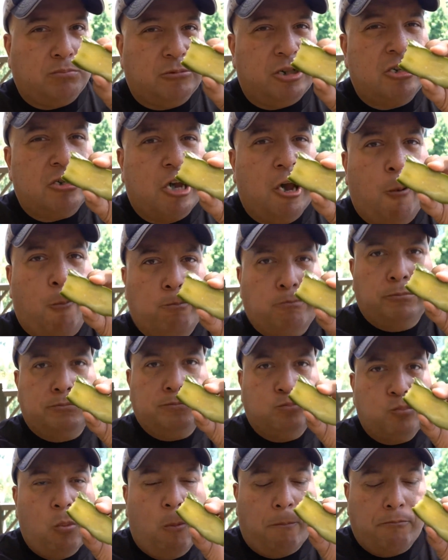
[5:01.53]
It's good.
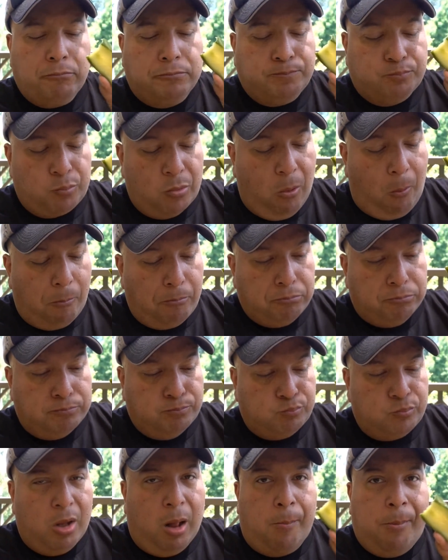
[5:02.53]

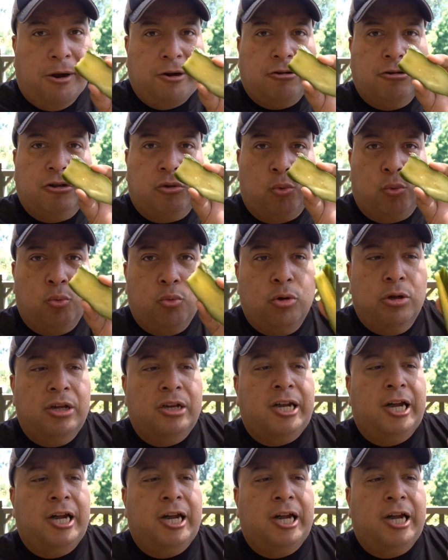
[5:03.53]
The pickle is really